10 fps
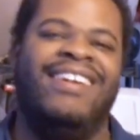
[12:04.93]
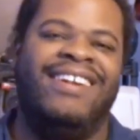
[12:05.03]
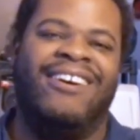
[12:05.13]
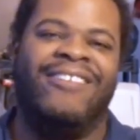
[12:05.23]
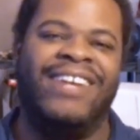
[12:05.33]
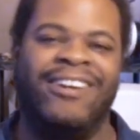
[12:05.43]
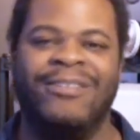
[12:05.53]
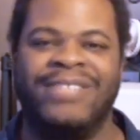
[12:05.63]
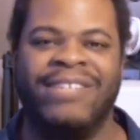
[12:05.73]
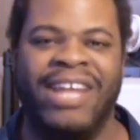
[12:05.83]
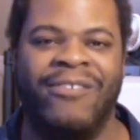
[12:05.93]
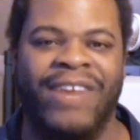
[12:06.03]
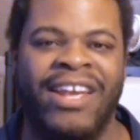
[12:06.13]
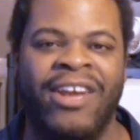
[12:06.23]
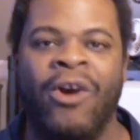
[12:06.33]
you know, he hurt himself that
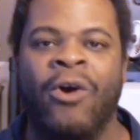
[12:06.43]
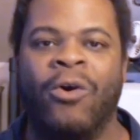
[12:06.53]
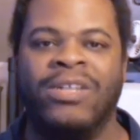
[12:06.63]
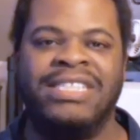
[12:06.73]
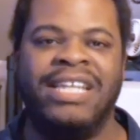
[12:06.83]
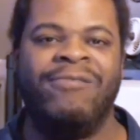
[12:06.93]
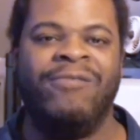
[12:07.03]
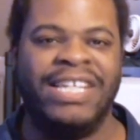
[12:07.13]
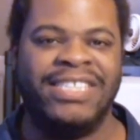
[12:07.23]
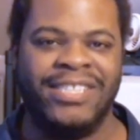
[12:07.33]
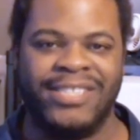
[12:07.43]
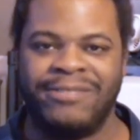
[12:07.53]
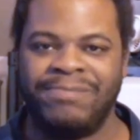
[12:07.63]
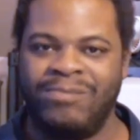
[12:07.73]
way. Or Sid Vicious.